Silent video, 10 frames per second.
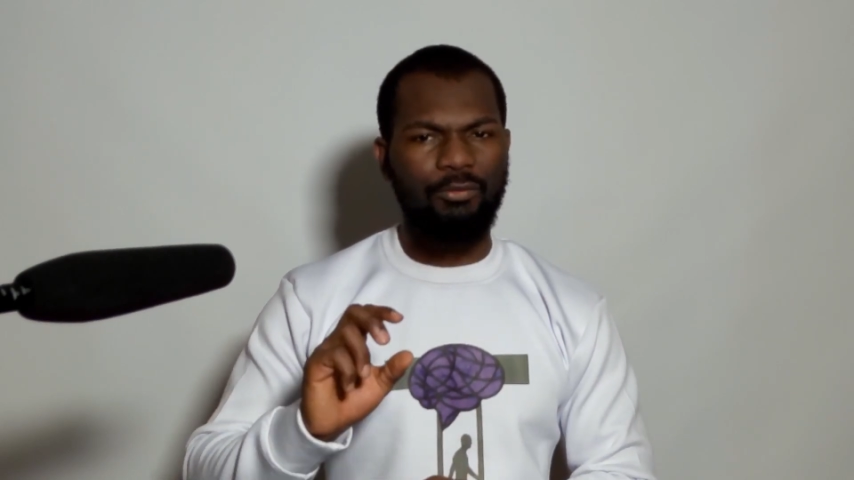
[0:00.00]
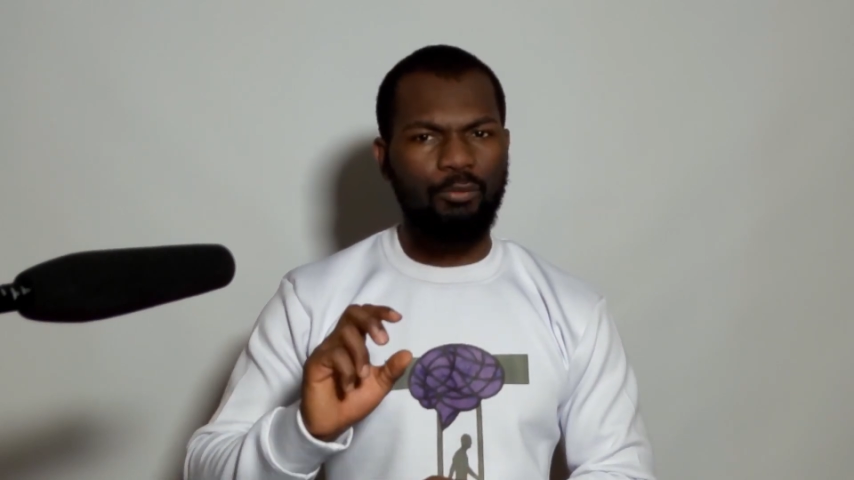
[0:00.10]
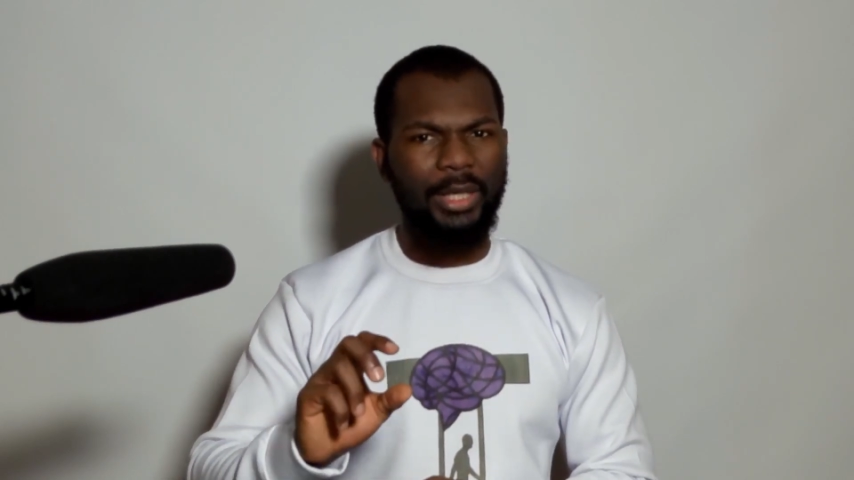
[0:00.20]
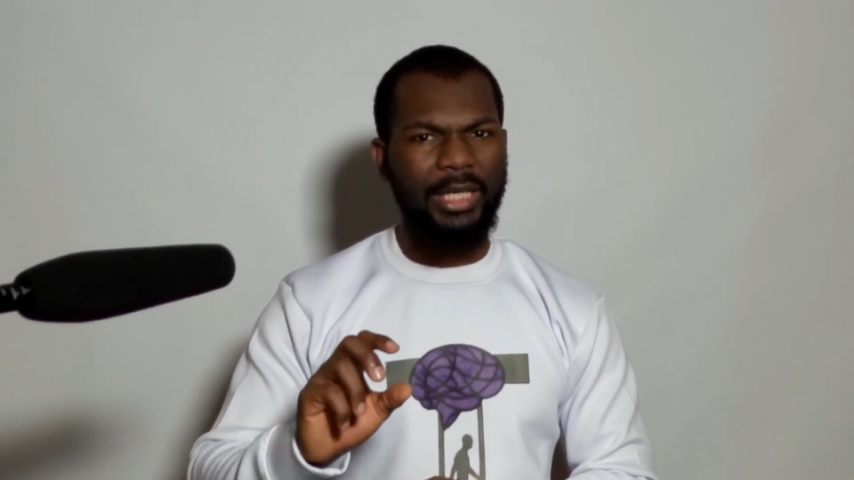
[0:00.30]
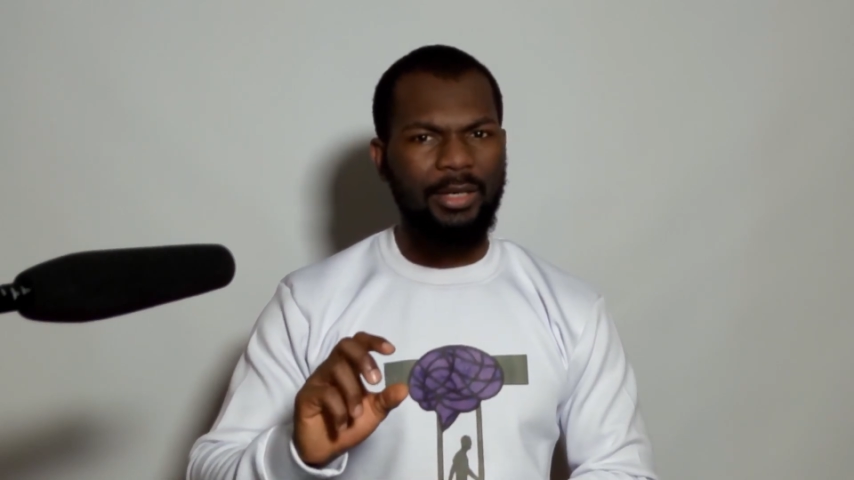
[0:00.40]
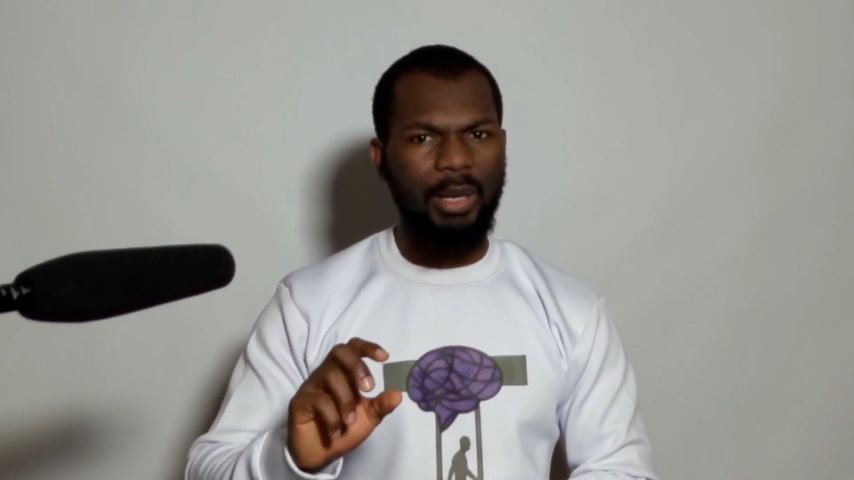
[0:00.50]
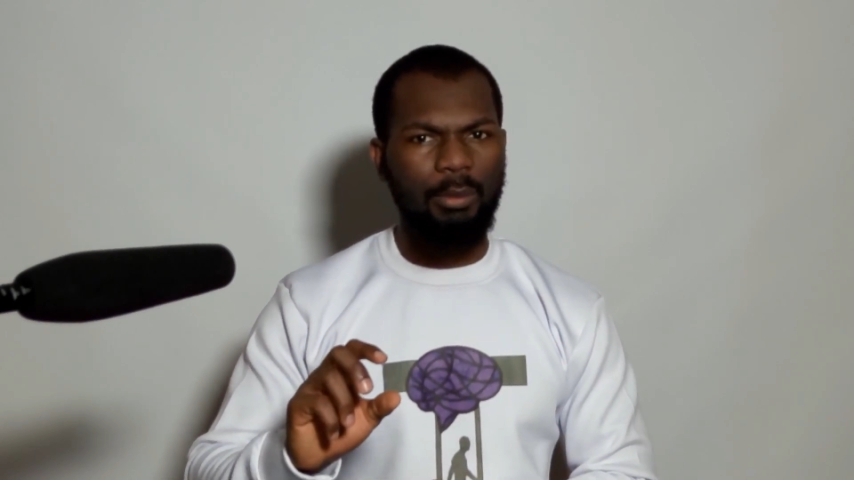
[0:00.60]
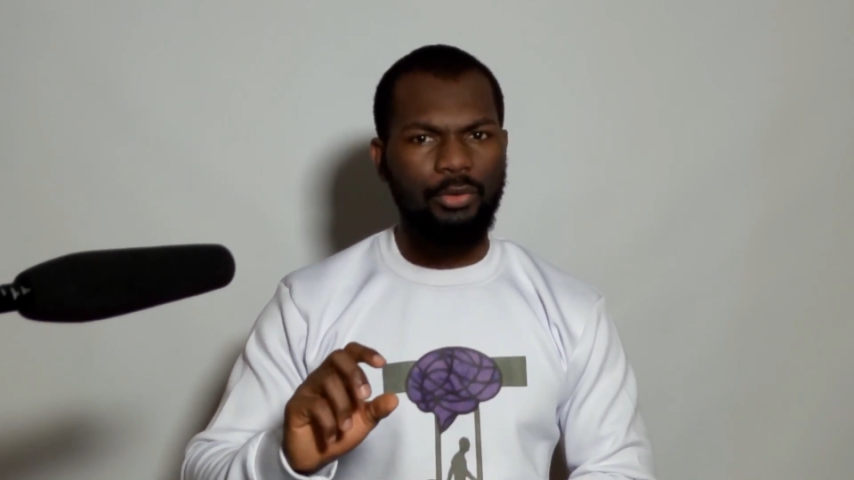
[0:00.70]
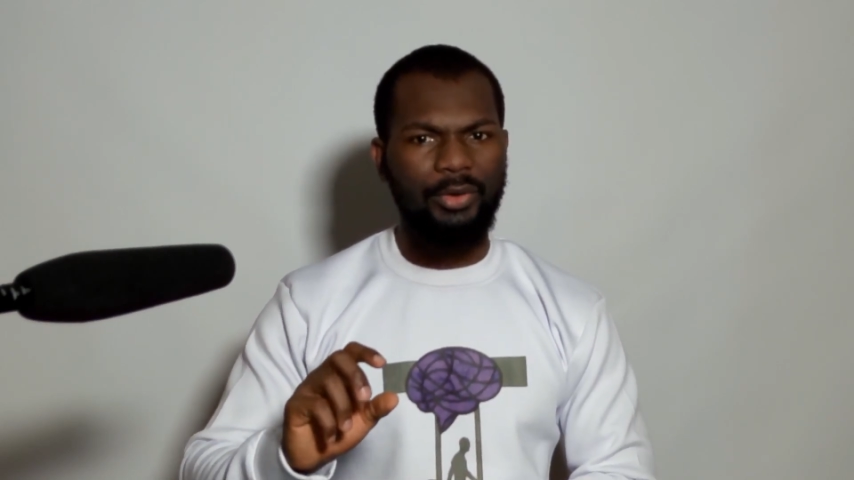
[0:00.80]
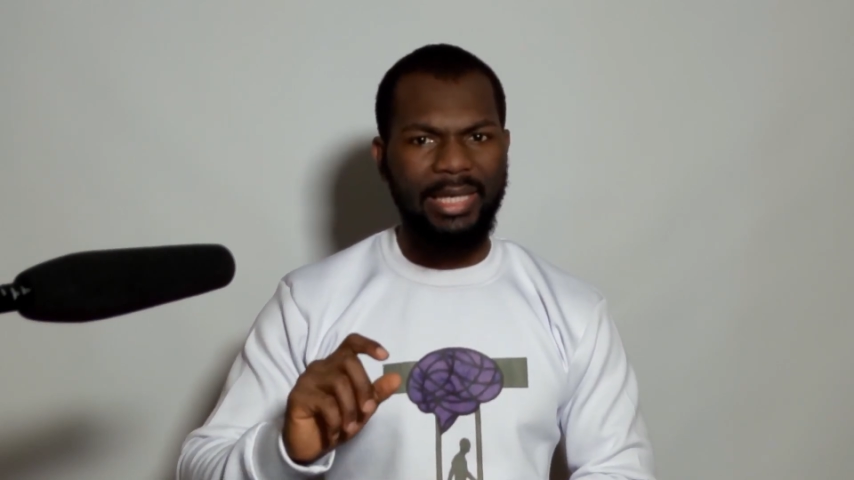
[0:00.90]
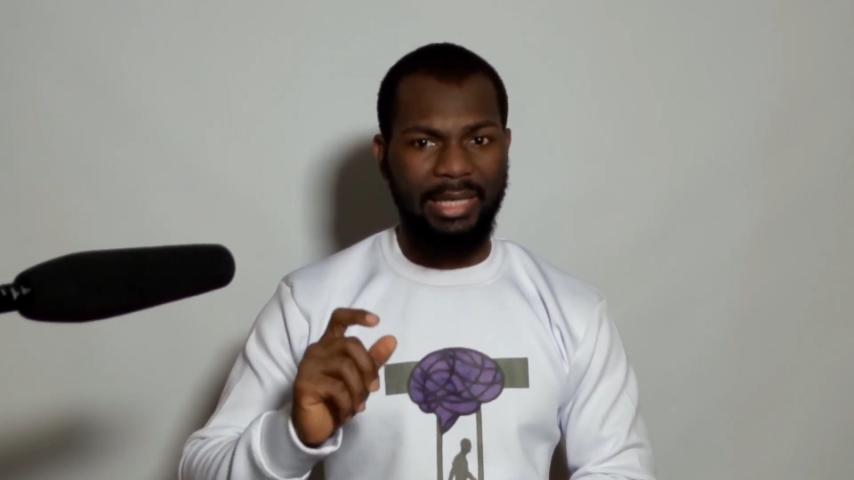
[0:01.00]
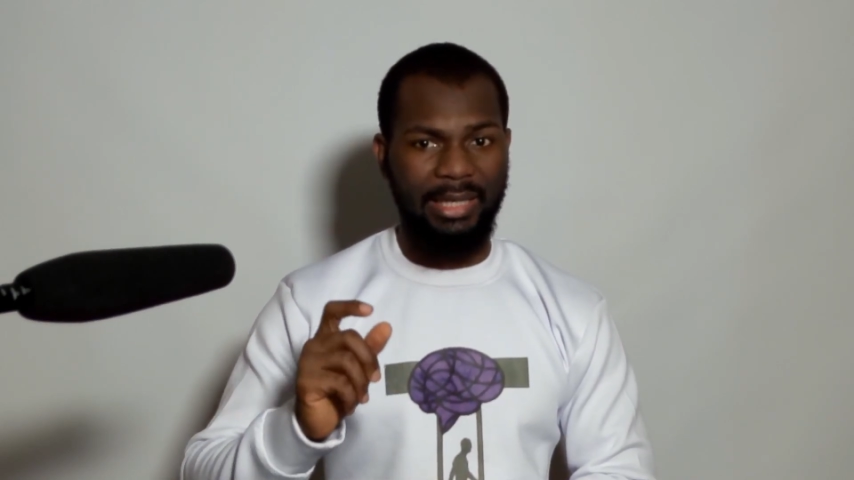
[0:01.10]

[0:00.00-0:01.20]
of working memory in